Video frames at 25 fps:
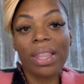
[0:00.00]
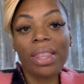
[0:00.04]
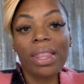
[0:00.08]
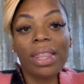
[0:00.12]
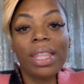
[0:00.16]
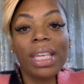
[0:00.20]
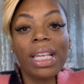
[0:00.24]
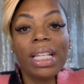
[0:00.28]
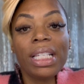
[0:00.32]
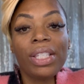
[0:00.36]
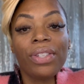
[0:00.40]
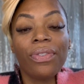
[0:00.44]

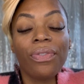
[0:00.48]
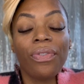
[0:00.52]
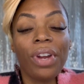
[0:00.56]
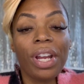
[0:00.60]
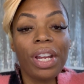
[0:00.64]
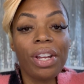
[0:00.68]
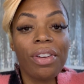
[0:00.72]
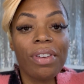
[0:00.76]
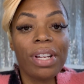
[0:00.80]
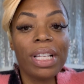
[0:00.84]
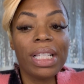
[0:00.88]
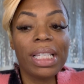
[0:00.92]
This
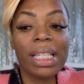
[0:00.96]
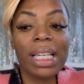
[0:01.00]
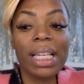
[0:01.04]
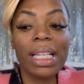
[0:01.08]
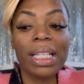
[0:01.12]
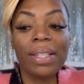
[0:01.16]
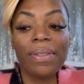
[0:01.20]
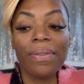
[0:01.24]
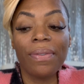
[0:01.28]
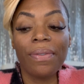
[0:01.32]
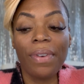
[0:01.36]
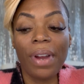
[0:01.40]
fragrance
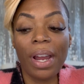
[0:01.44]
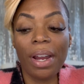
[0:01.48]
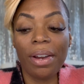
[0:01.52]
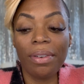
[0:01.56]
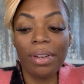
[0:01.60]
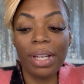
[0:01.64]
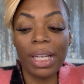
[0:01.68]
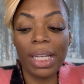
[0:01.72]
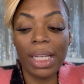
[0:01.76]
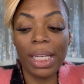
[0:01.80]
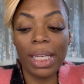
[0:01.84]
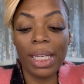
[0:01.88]
is
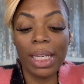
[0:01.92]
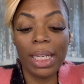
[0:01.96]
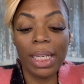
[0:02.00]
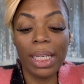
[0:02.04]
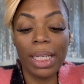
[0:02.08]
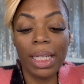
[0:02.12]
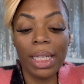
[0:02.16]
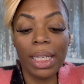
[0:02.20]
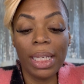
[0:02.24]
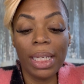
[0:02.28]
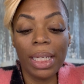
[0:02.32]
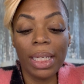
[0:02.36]

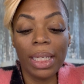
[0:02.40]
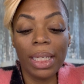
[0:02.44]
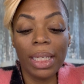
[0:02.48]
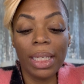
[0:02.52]
very